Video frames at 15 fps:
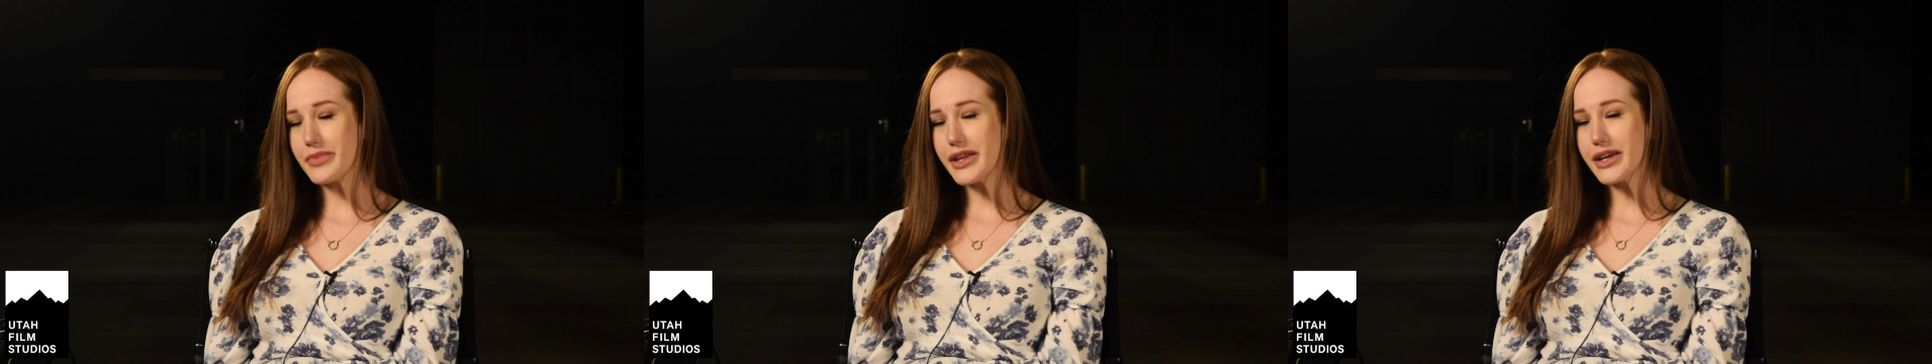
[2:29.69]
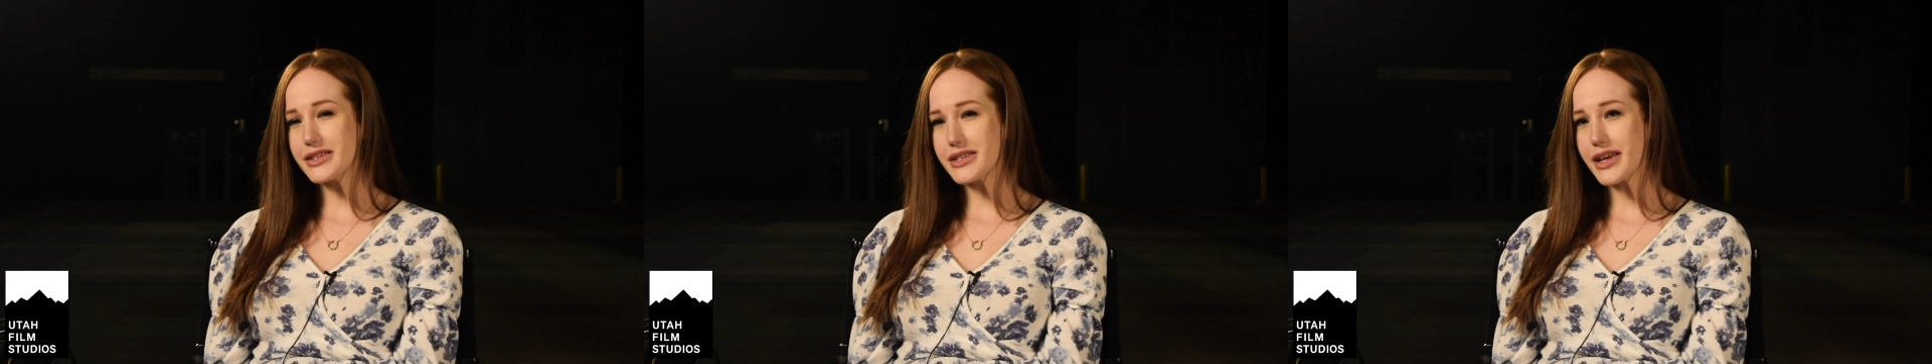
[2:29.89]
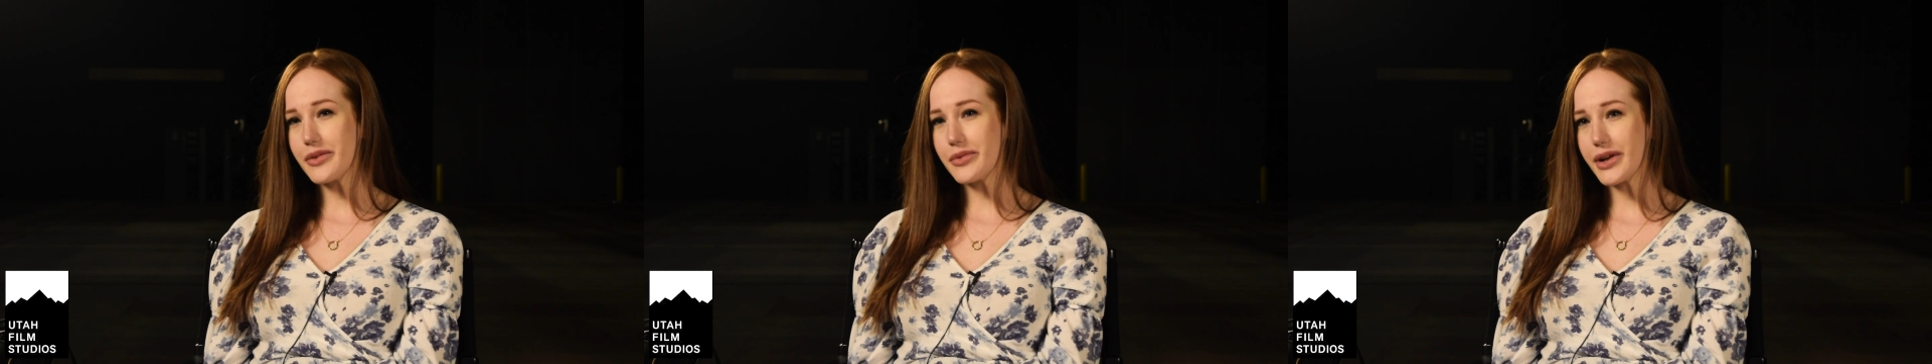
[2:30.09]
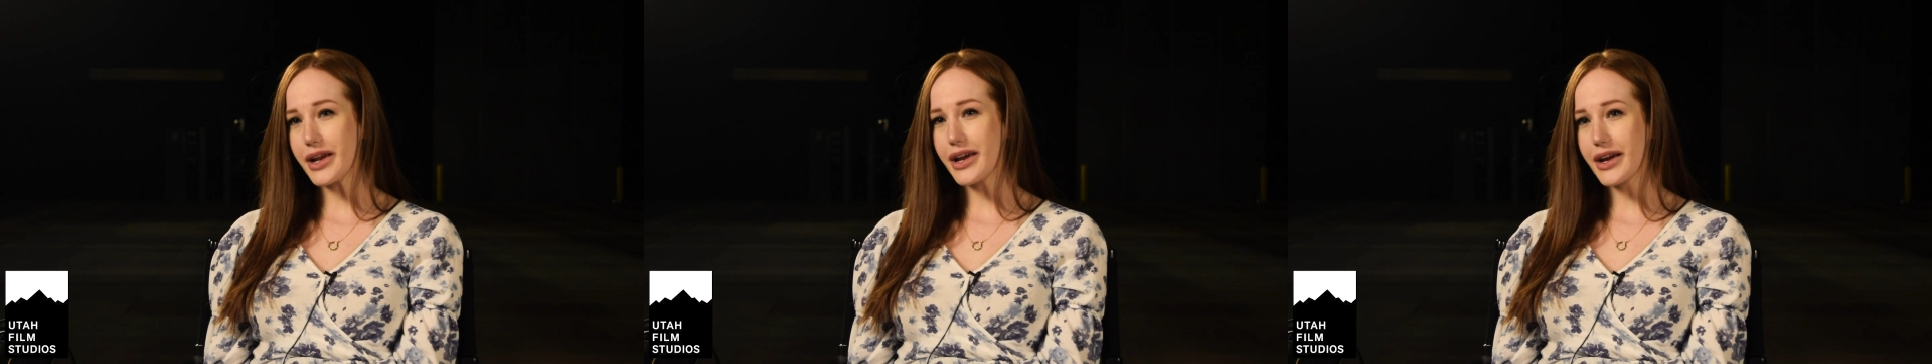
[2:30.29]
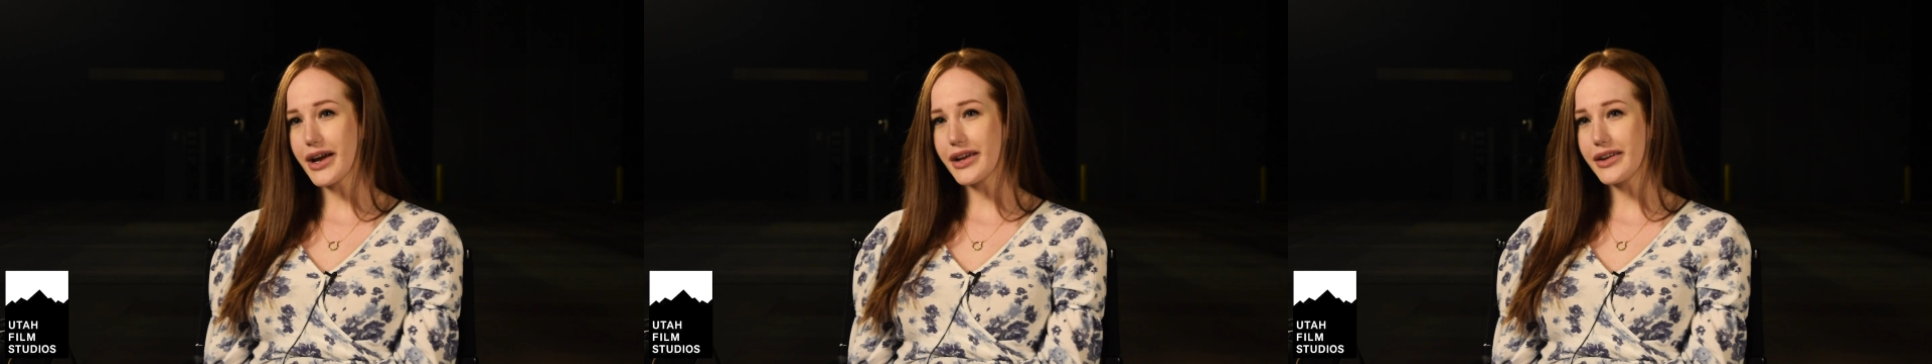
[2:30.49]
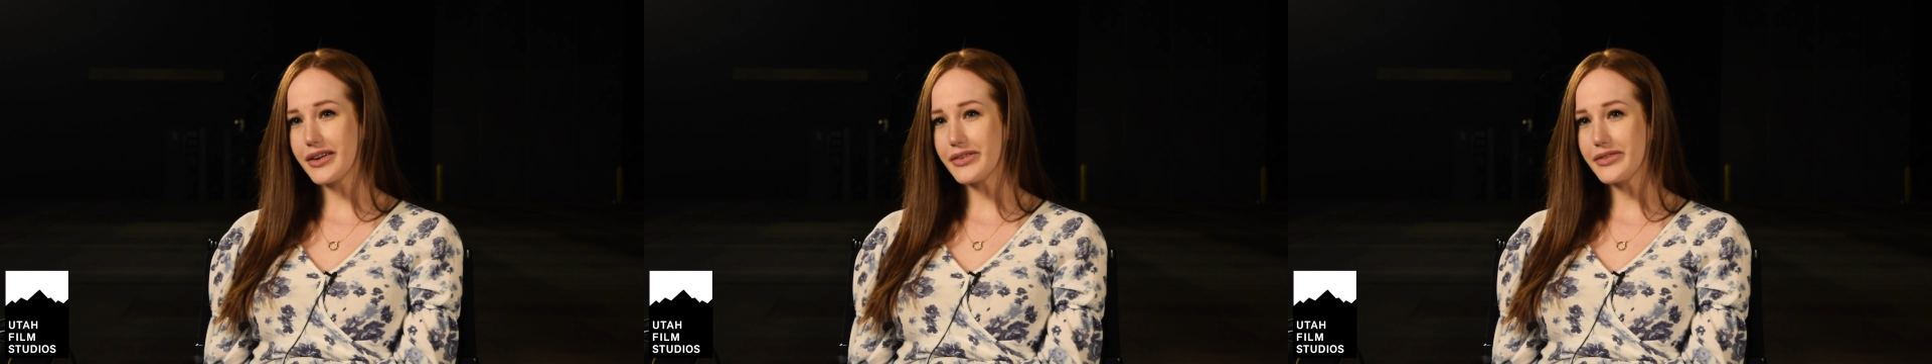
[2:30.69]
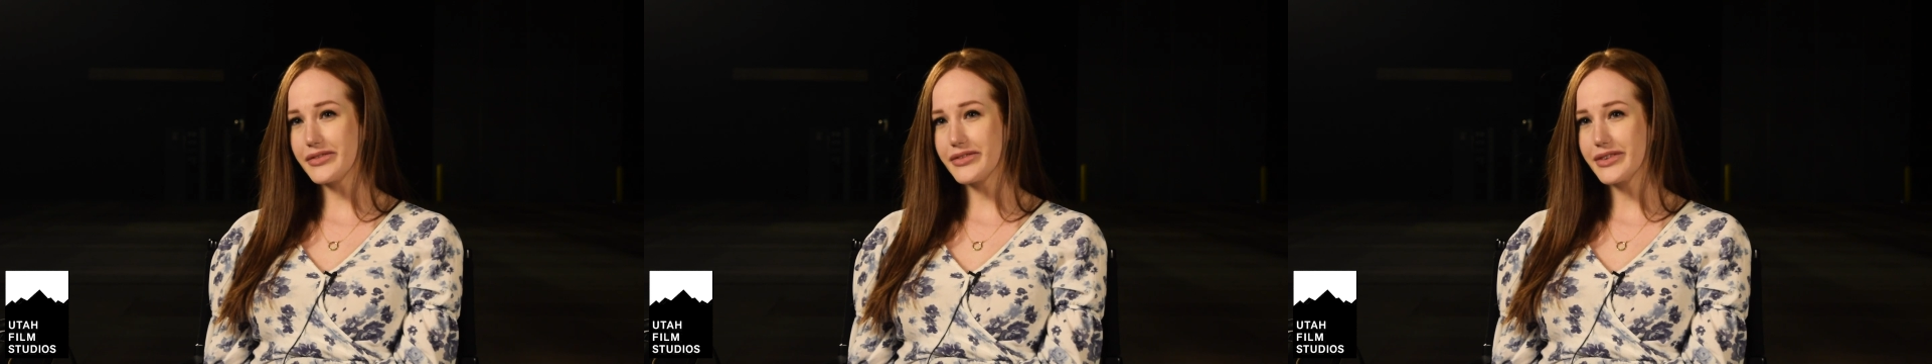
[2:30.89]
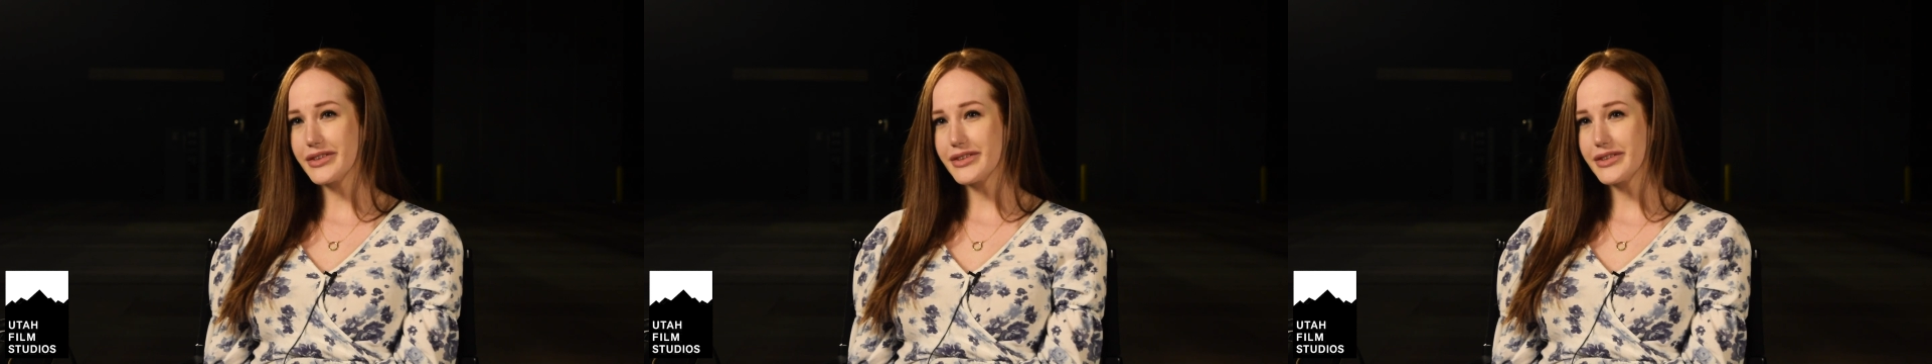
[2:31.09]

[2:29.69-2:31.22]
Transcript: But that's like when I kind of